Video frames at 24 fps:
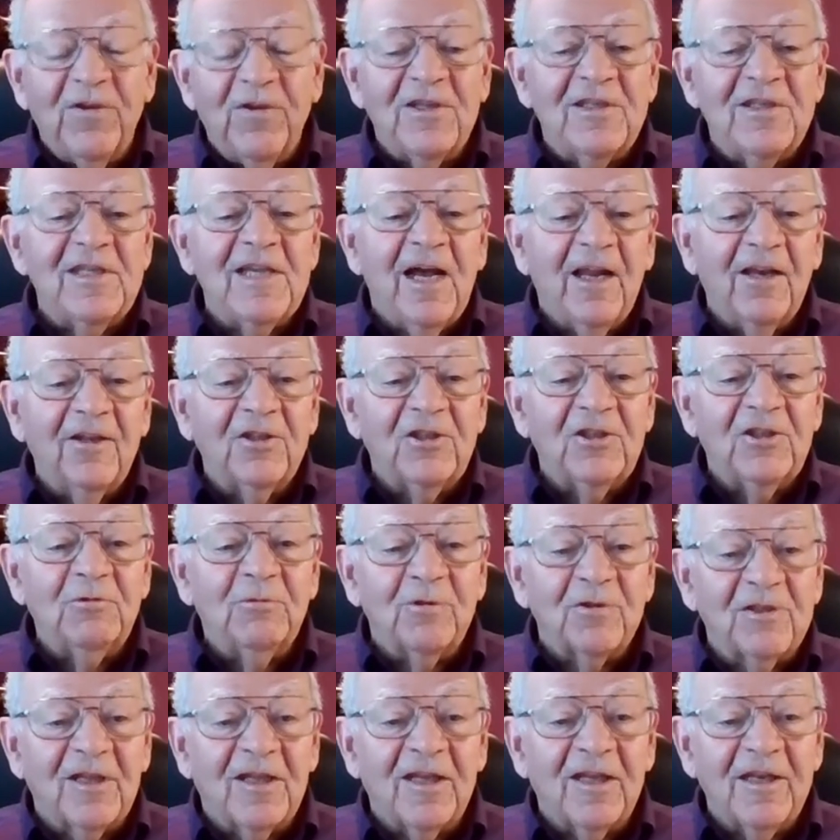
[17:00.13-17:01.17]
the human
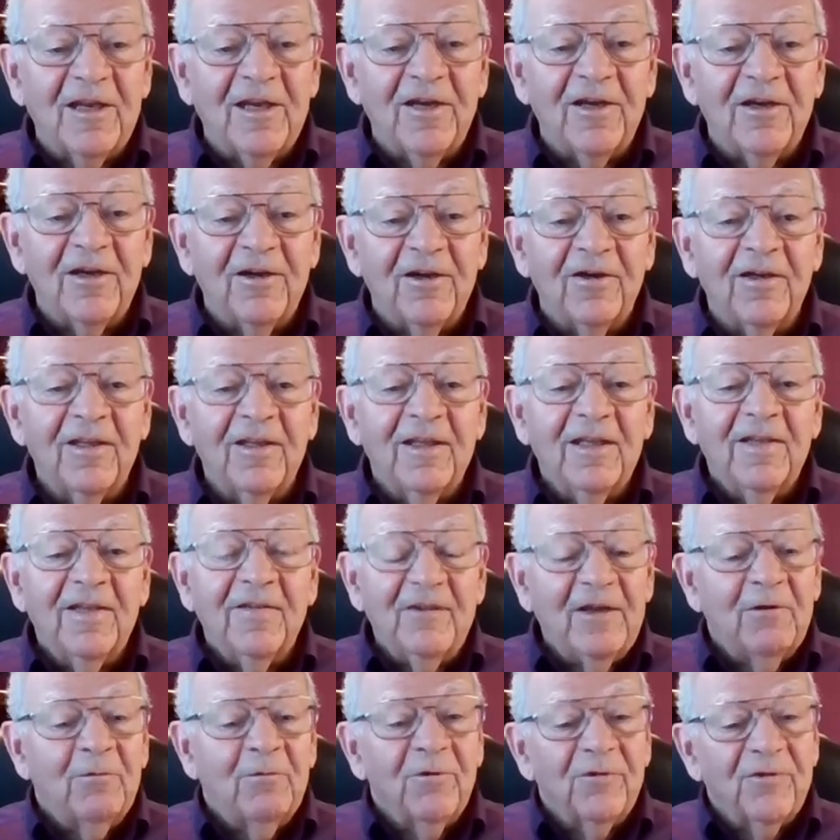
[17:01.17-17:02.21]
physiology was
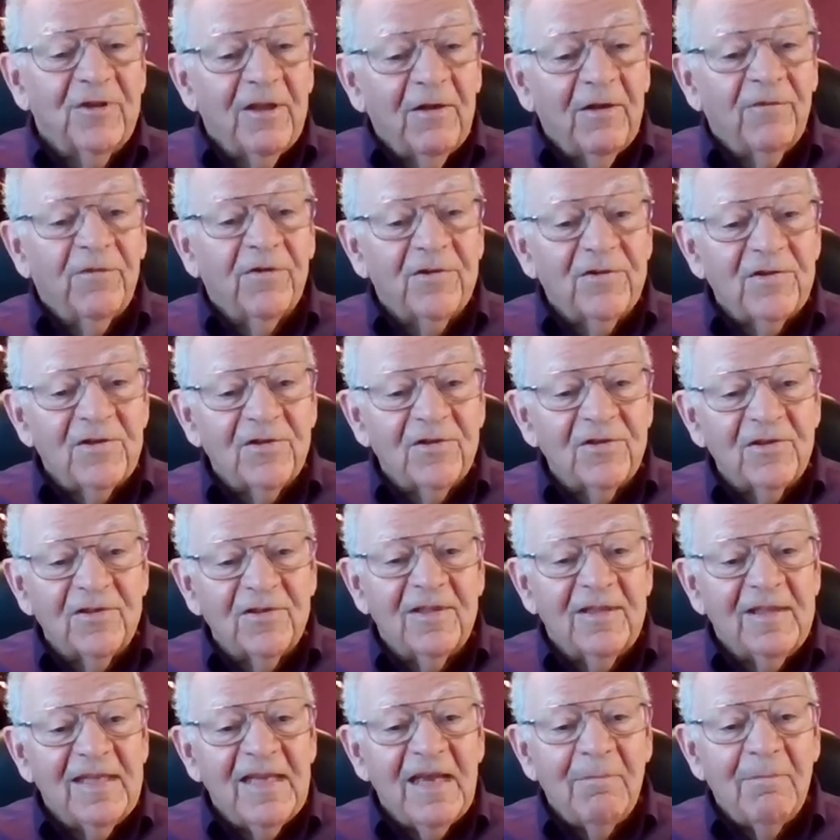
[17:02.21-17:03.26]
clear. There were
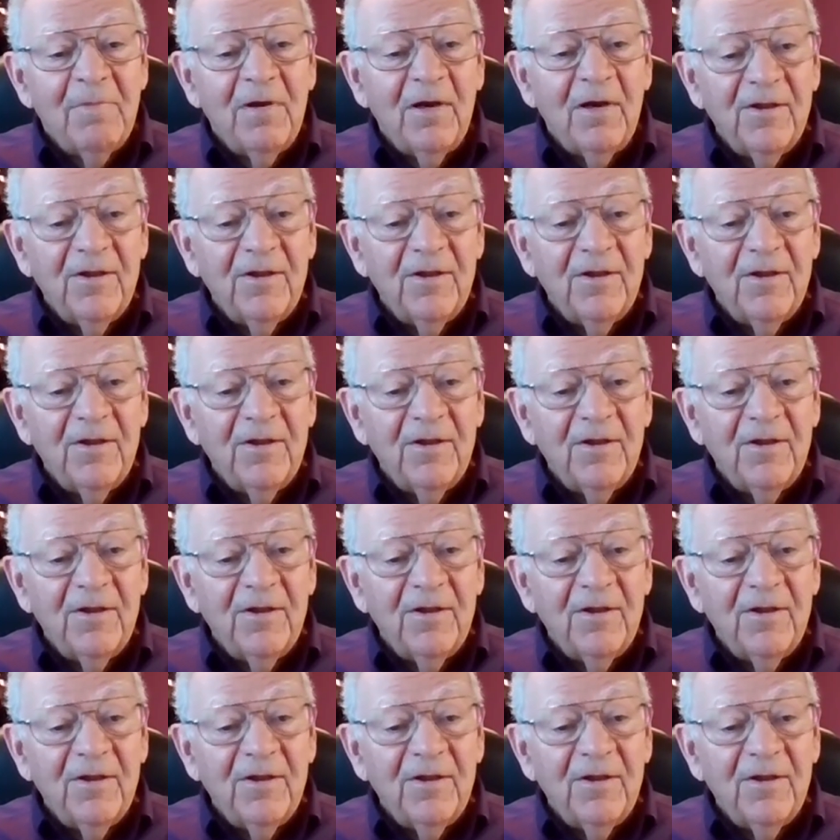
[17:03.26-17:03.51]
differences in the